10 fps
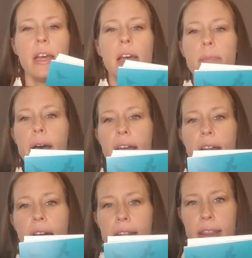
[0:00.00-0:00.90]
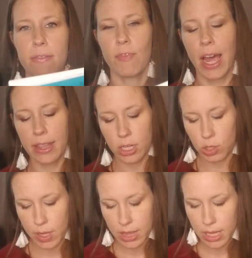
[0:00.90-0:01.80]
but I find that
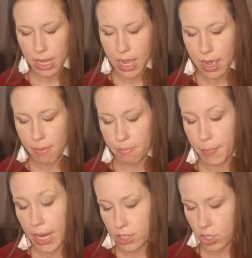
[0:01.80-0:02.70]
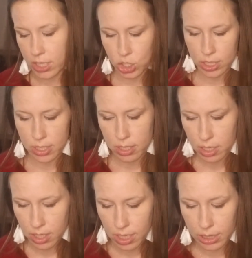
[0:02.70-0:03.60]
doing the binder is just
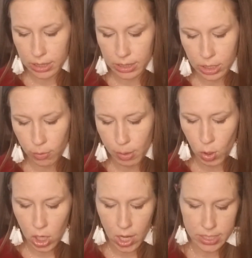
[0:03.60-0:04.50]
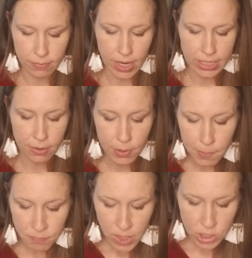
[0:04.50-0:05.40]
a little bit more cost effective.
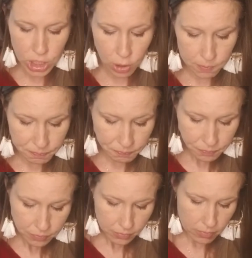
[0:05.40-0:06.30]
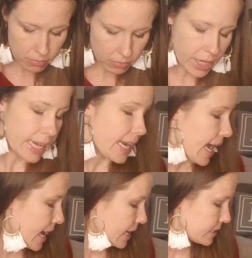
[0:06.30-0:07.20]
So it
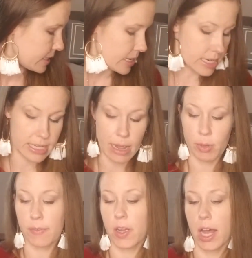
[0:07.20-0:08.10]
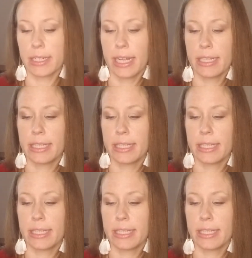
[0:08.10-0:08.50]
has the table of contents